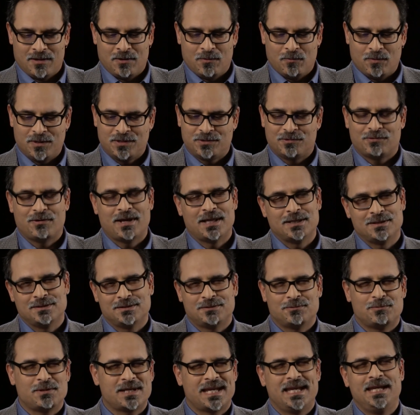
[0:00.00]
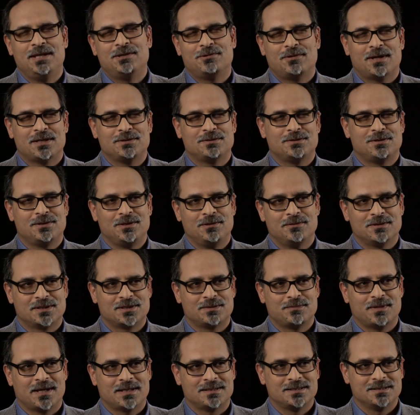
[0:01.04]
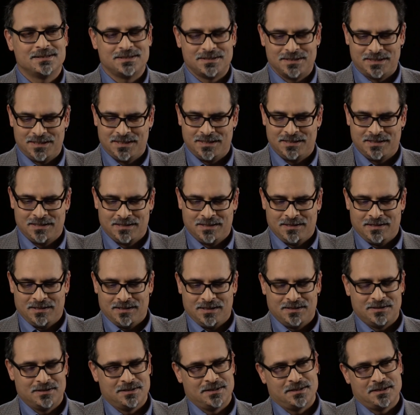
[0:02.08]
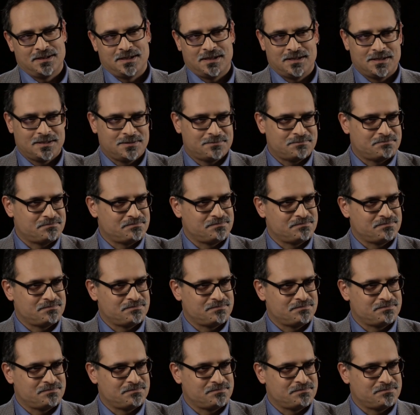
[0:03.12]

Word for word: What trends, what key trends do you expect to see in the, uh,